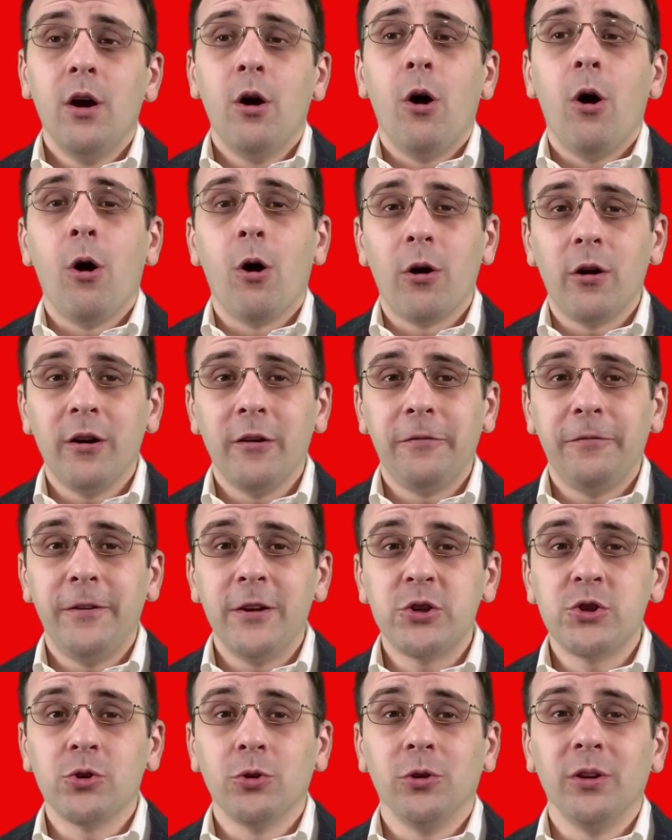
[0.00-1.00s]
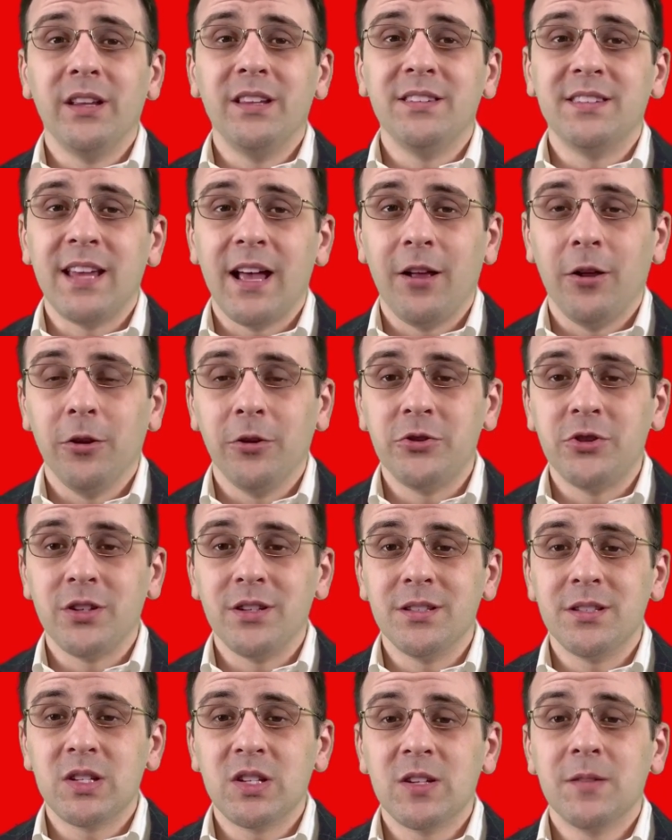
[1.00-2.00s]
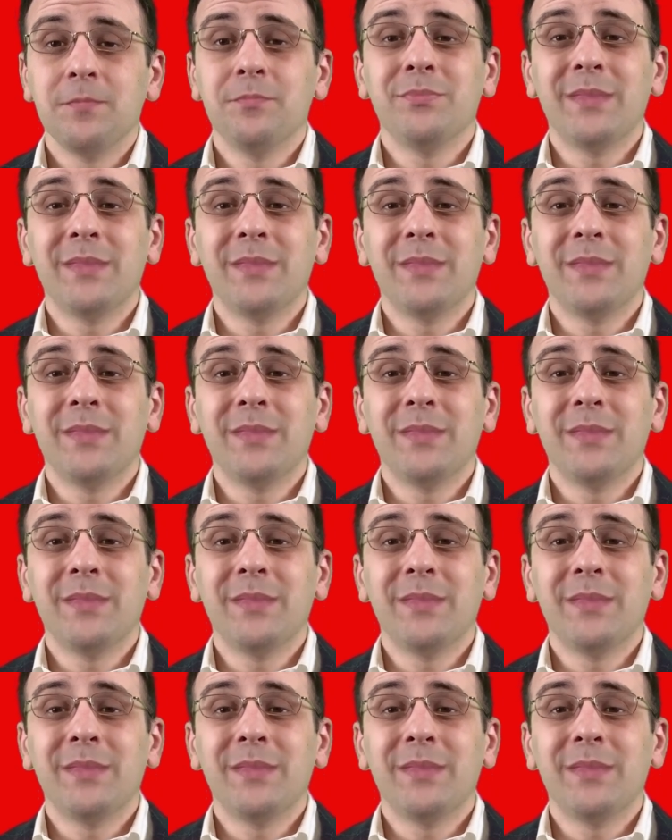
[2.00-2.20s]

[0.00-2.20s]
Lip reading: artificial intelligence,